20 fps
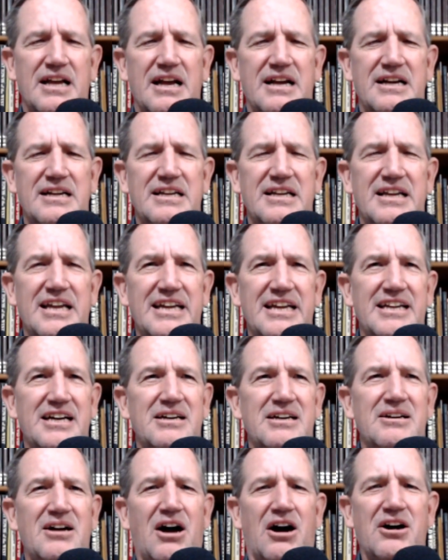on
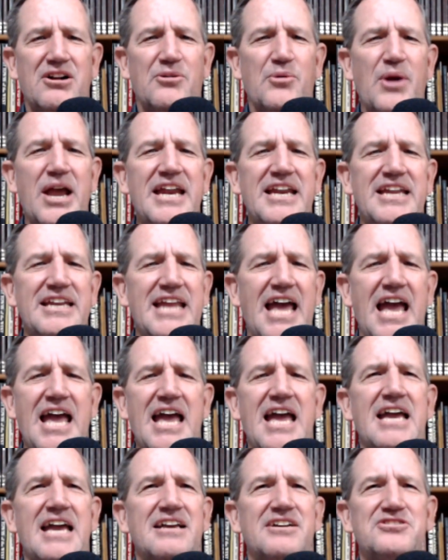a rainy
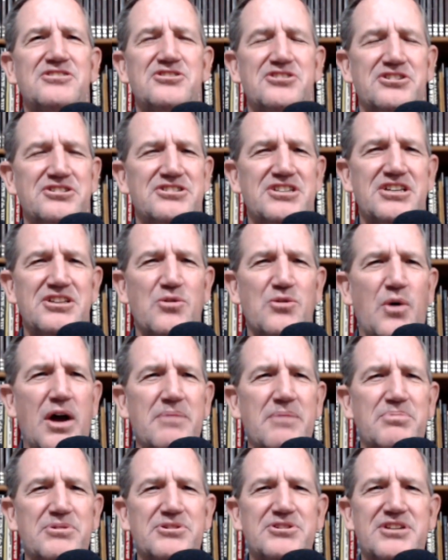day, because you could see the
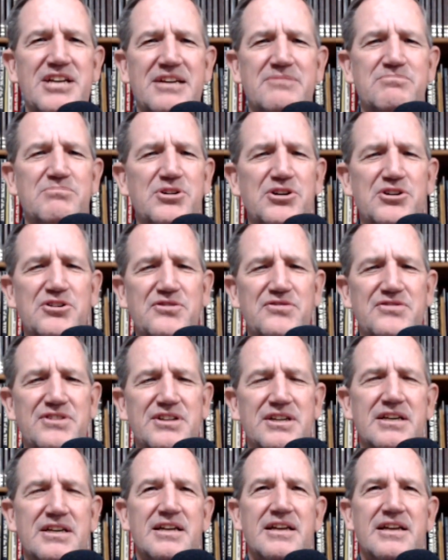wipers had moved,